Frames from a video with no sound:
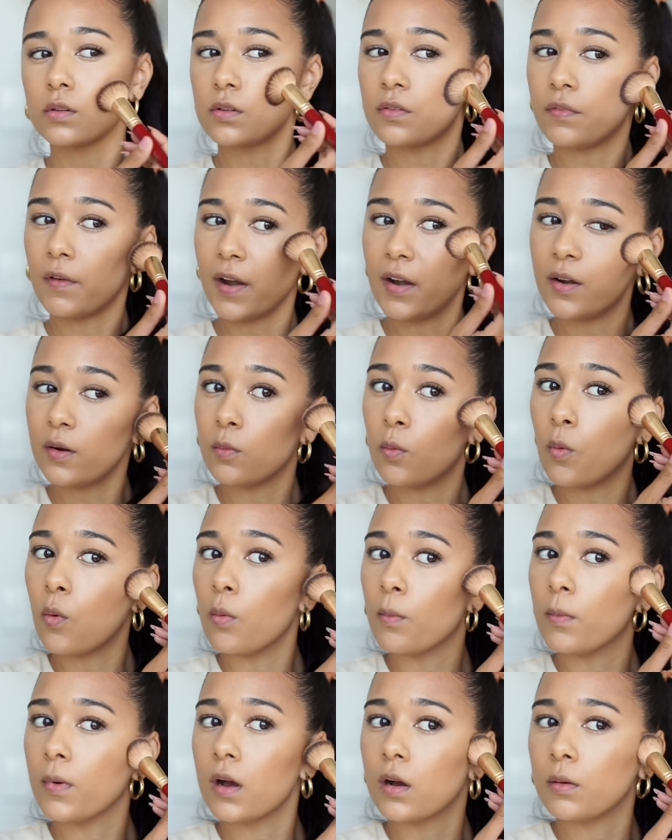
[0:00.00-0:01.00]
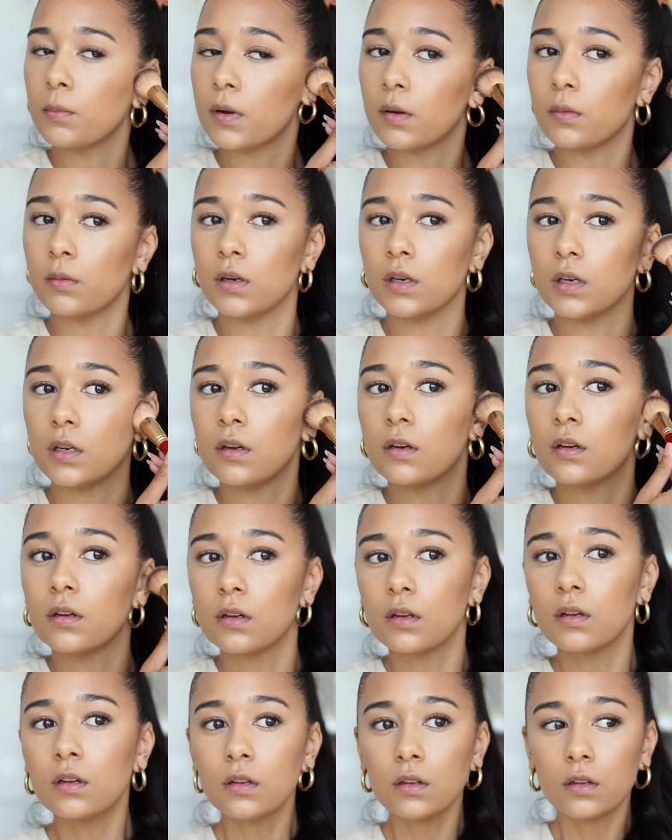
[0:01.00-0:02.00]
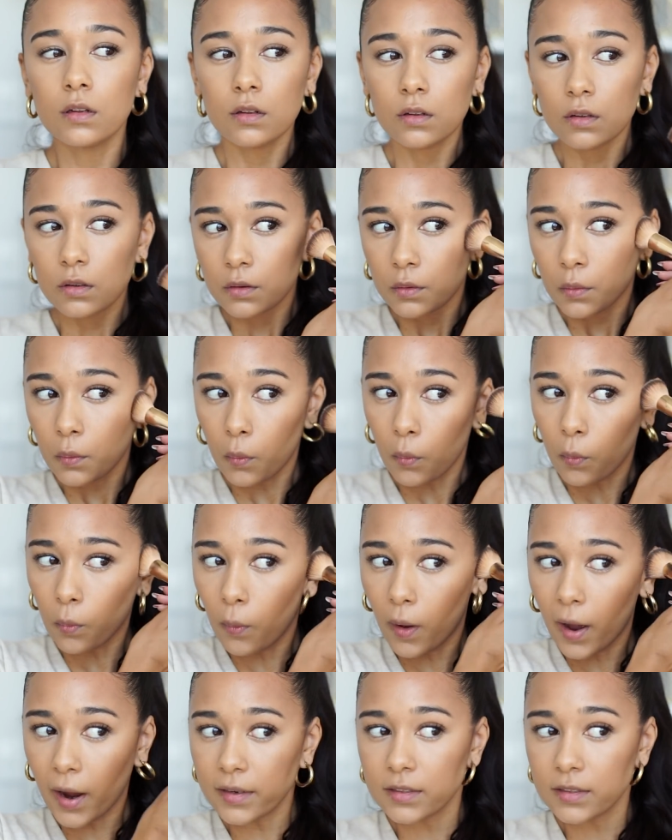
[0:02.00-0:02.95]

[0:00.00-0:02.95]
Very warm, oh my word. Why